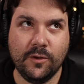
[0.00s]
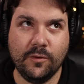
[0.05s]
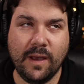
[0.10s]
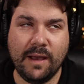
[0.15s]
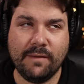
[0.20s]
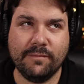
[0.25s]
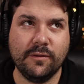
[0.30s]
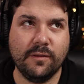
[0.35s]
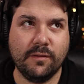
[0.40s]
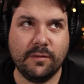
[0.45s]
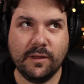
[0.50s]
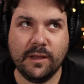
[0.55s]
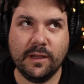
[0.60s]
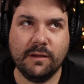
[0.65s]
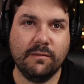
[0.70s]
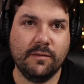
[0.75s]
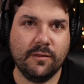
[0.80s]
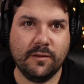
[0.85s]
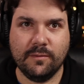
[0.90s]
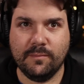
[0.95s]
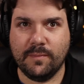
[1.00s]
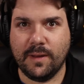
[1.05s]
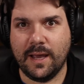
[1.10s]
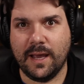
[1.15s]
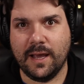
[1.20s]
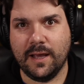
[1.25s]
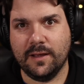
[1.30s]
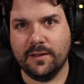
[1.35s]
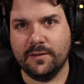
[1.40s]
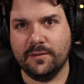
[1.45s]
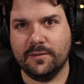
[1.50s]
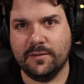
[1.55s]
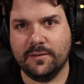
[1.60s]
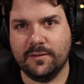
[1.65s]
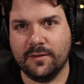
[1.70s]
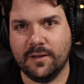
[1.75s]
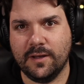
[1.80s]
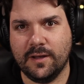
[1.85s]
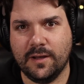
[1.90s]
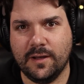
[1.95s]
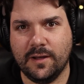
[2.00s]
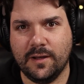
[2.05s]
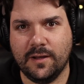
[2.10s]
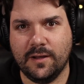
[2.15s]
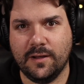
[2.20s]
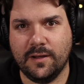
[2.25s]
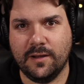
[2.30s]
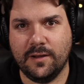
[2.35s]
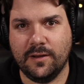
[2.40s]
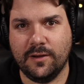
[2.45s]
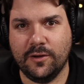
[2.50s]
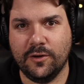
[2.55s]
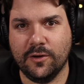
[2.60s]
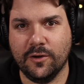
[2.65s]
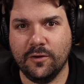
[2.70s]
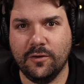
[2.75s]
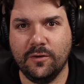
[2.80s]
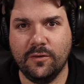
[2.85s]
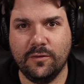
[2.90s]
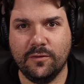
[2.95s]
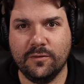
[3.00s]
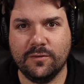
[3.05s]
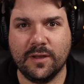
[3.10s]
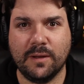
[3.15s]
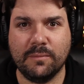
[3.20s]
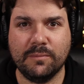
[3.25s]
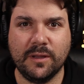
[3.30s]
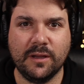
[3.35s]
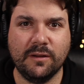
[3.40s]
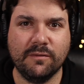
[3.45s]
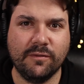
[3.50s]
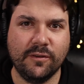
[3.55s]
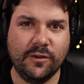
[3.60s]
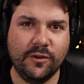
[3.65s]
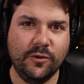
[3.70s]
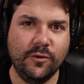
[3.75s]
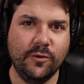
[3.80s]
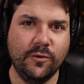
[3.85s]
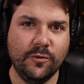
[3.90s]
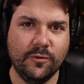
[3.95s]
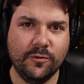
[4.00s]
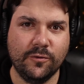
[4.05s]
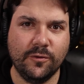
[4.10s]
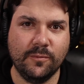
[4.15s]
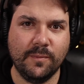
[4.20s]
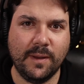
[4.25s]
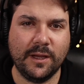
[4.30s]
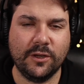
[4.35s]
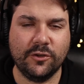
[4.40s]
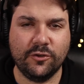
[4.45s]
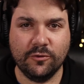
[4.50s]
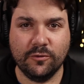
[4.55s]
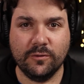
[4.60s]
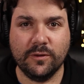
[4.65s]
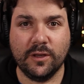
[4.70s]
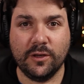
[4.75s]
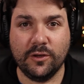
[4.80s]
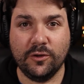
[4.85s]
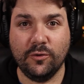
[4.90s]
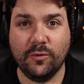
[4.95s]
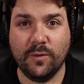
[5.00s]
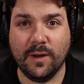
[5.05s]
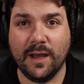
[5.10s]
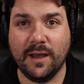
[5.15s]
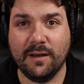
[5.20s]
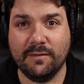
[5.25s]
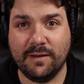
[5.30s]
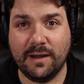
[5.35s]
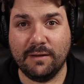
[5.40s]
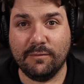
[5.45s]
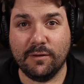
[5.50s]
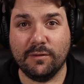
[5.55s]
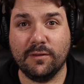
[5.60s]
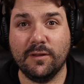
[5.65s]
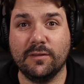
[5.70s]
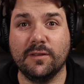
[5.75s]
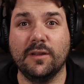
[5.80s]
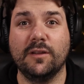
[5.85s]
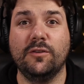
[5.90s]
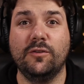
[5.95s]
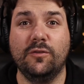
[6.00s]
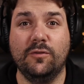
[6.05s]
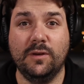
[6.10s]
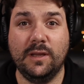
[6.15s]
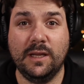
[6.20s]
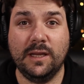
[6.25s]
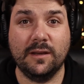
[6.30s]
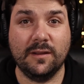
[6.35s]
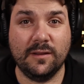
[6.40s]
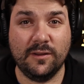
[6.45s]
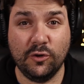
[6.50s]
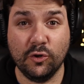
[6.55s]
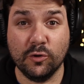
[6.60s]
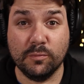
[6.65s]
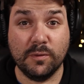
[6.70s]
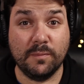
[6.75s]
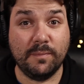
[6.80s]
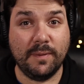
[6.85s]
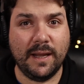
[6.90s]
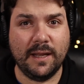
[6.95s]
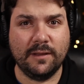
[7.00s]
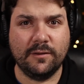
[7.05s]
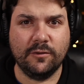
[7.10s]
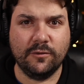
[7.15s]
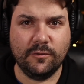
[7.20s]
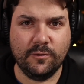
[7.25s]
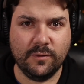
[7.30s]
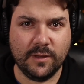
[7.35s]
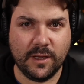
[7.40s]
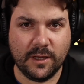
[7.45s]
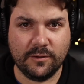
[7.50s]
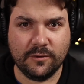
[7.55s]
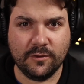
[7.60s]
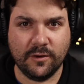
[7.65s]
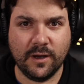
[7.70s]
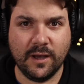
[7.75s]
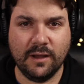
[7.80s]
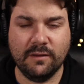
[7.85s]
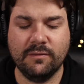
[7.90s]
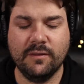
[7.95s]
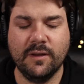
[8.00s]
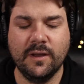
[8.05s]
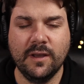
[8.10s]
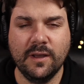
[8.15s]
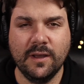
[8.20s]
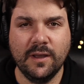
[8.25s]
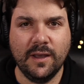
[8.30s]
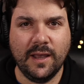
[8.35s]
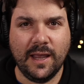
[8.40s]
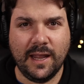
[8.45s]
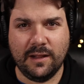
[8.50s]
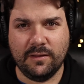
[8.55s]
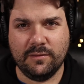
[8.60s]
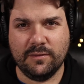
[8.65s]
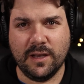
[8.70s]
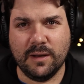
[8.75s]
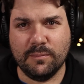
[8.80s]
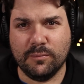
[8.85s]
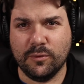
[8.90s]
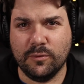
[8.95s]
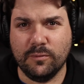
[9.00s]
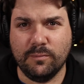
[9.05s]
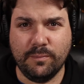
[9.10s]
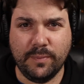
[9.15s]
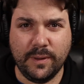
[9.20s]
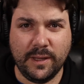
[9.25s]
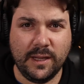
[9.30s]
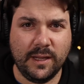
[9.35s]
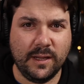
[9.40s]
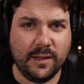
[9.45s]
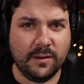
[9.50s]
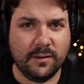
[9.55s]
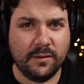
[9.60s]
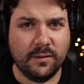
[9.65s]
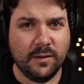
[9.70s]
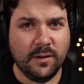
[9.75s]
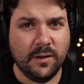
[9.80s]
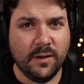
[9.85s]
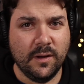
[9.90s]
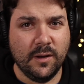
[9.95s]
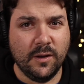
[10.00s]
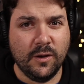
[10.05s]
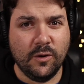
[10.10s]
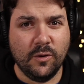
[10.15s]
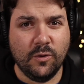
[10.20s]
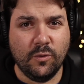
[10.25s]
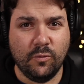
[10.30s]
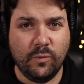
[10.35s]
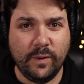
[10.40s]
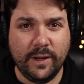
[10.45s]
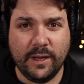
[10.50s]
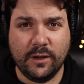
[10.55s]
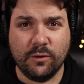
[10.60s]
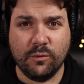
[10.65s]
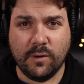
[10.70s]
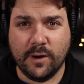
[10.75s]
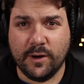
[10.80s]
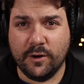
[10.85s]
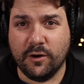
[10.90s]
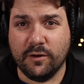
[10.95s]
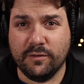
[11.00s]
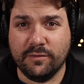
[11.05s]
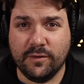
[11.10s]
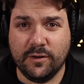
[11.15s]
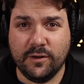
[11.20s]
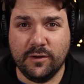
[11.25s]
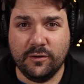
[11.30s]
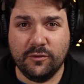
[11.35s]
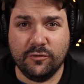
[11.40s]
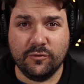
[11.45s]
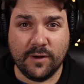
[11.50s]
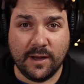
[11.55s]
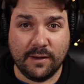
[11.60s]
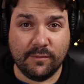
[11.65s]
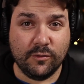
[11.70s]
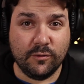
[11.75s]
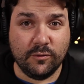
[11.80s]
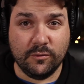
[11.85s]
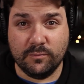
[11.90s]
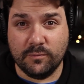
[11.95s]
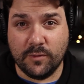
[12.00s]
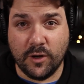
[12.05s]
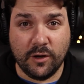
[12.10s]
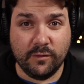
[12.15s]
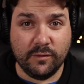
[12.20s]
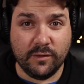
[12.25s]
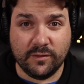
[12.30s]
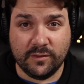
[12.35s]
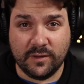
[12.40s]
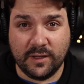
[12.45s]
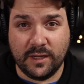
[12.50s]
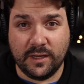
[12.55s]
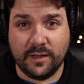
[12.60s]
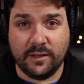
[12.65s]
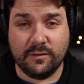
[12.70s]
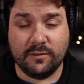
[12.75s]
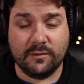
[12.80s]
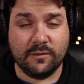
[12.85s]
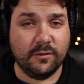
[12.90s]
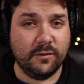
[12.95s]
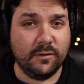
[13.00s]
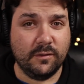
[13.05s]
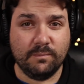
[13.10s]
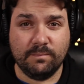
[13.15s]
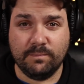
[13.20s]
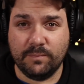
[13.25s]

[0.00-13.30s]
have to think of them as, something for you to make sure that you have everything that you need and you're prepared to do that dive. An example being, we quite often travel overseas to